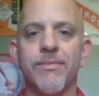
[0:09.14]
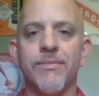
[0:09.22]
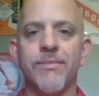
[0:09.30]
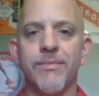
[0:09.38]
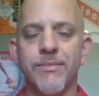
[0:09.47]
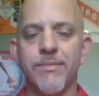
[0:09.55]

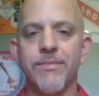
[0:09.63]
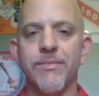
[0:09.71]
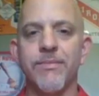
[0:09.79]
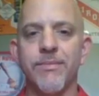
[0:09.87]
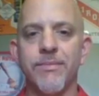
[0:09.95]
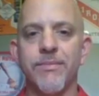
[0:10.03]

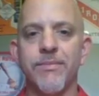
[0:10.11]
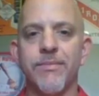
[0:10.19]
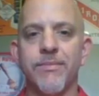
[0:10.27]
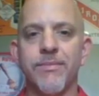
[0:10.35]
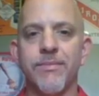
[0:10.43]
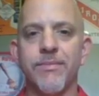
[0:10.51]

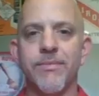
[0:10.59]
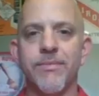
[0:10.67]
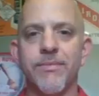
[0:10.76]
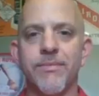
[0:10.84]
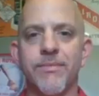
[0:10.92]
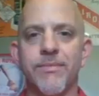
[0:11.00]

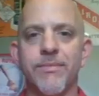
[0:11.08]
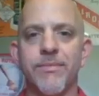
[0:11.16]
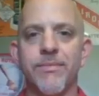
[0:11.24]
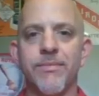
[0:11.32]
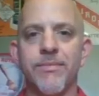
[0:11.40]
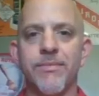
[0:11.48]

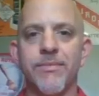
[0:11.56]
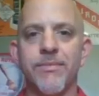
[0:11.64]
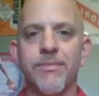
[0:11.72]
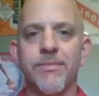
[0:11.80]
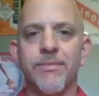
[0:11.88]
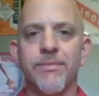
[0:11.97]

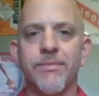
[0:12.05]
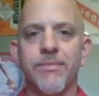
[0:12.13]
(not speaking)